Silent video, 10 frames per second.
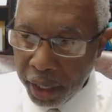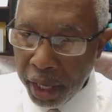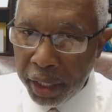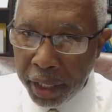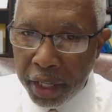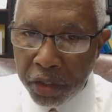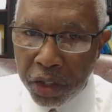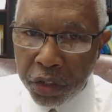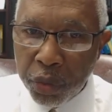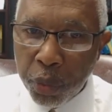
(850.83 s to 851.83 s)
in an
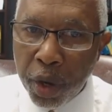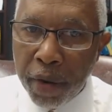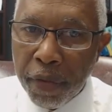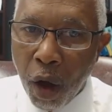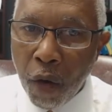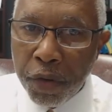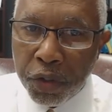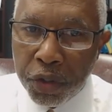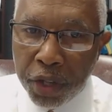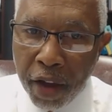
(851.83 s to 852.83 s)
instance where
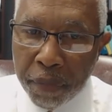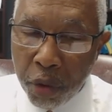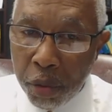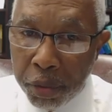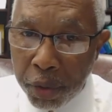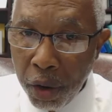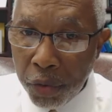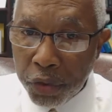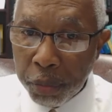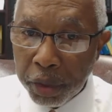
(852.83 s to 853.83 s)
officers have probable
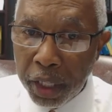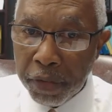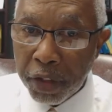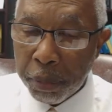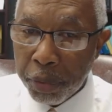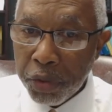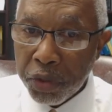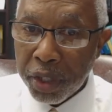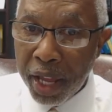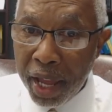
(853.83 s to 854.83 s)
cause to believe that a
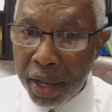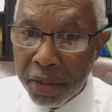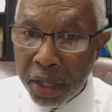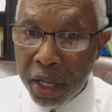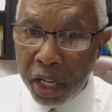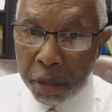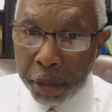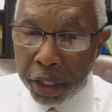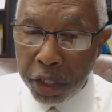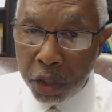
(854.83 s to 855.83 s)
person has
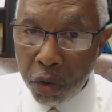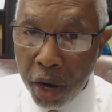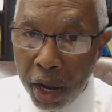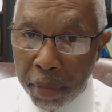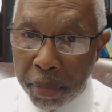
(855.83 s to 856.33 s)
committed a crime,